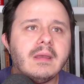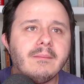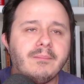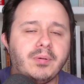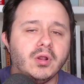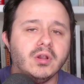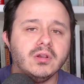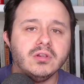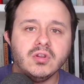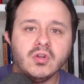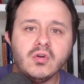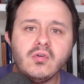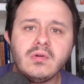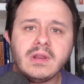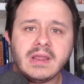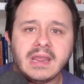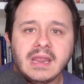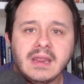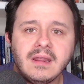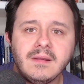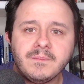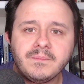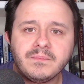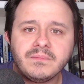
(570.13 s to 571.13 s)

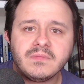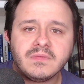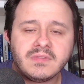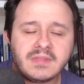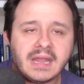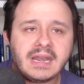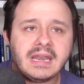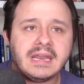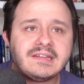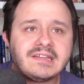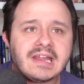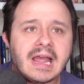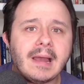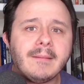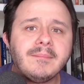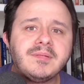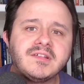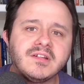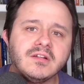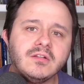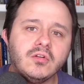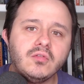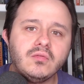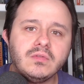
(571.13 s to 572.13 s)
polluting, that it's
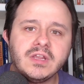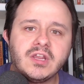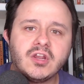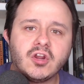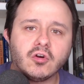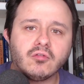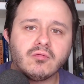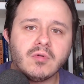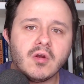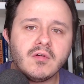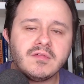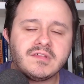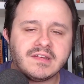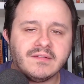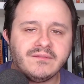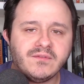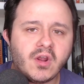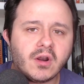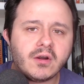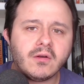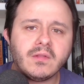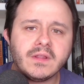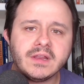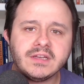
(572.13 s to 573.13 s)
absolutely corrosive,
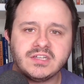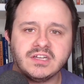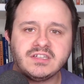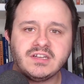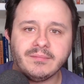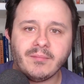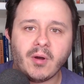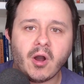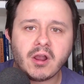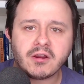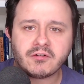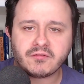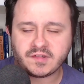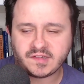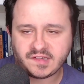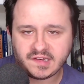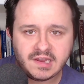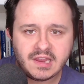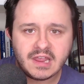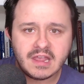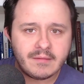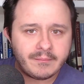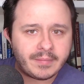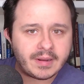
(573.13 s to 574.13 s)
not only to
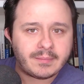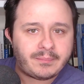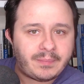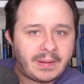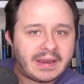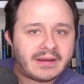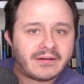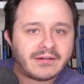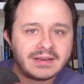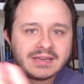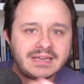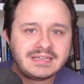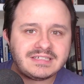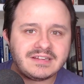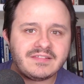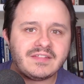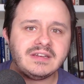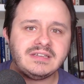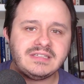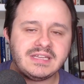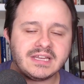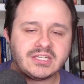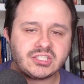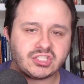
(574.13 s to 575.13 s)
democracy, but apparently to the
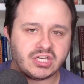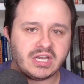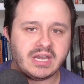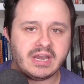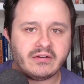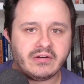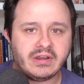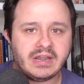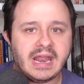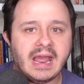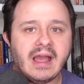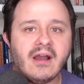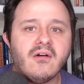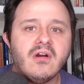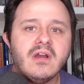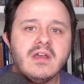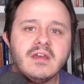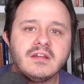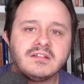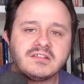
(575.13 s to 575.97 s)
dictionary now.